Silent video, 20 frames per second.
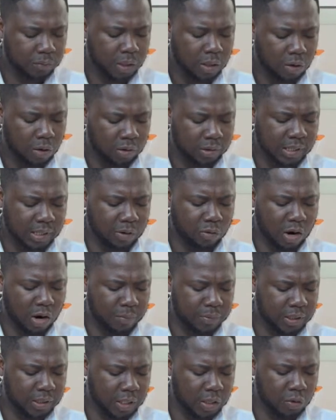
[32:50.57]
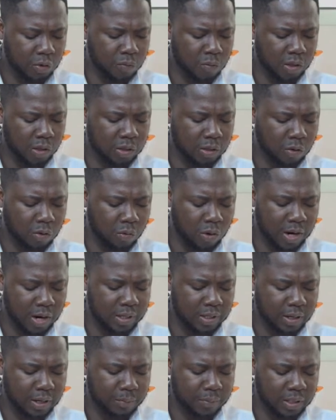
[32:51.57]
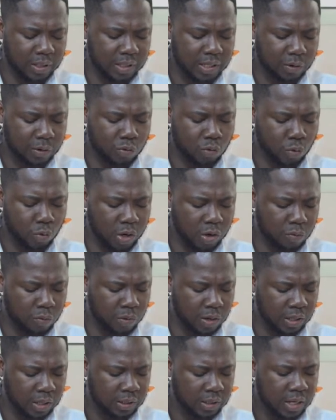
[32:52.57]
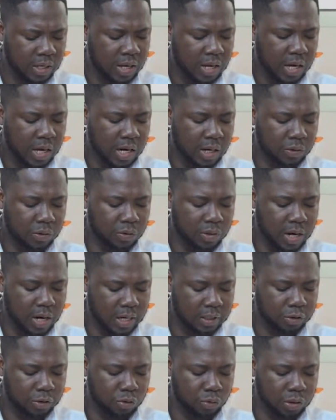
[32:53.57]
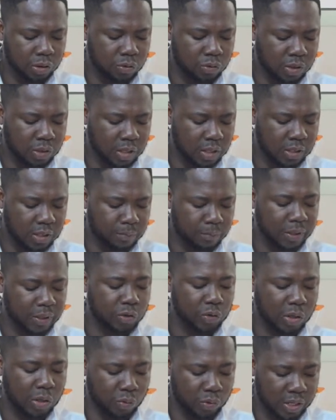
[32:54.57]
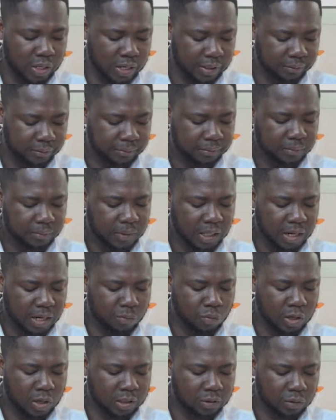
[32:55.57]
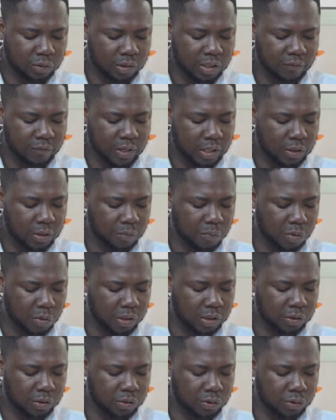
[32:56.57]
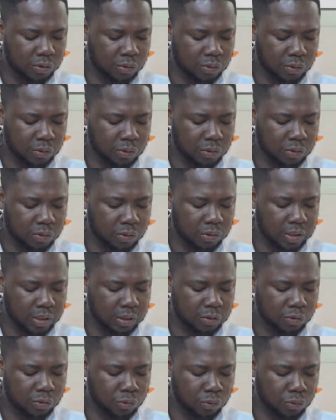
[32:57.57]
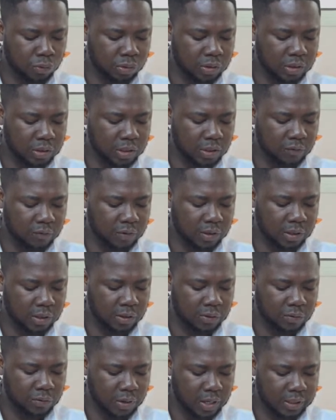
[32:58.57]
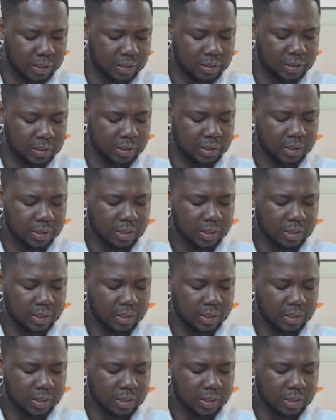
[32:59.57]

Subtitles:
Or Sakwam say, good morning, or why in Abinanya Kukukma. How are you guys doing today? Patrick Hoye. Nana Boatu, I say, very good morning to Natu TV. Great.